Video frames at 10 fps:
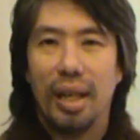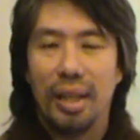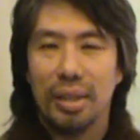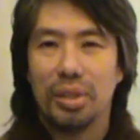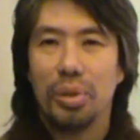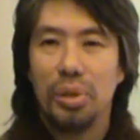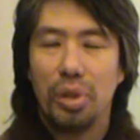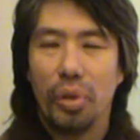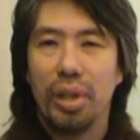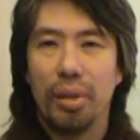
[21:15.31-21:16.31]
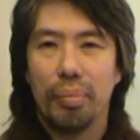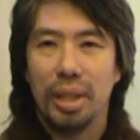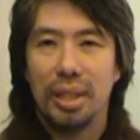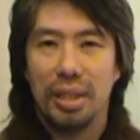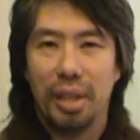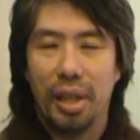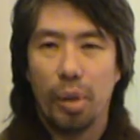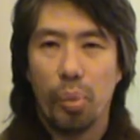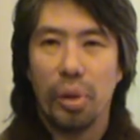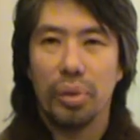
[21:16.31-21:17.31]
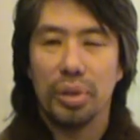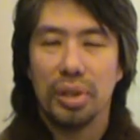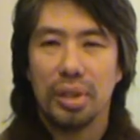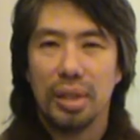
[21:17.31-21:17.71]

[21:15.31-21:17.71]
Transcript: us to join them in these higher worlds.